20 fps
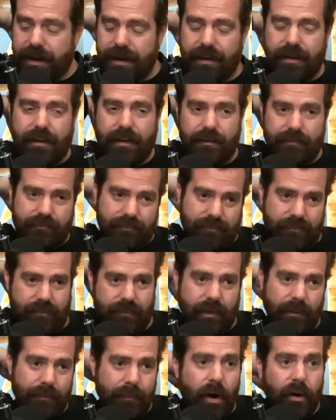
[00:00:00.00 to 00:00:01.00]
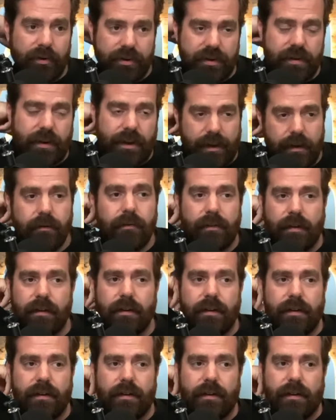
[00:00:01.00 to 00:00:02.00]
it mostly,
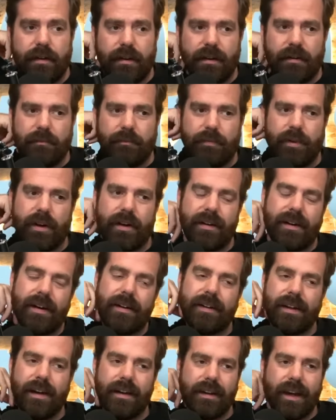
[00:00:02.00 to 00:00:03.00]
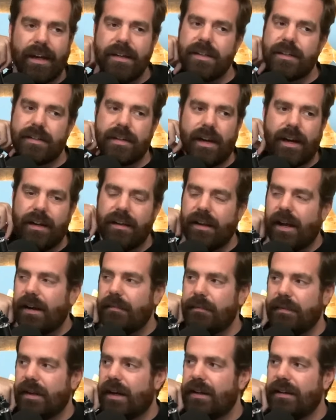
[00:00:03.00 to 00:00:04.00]
but I
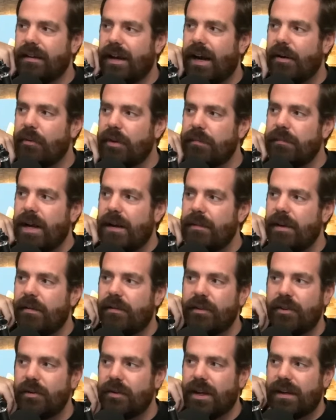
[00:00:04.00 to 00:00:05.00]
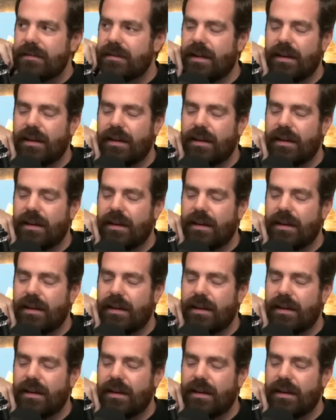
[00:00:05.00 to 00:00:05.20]
would maybe even do less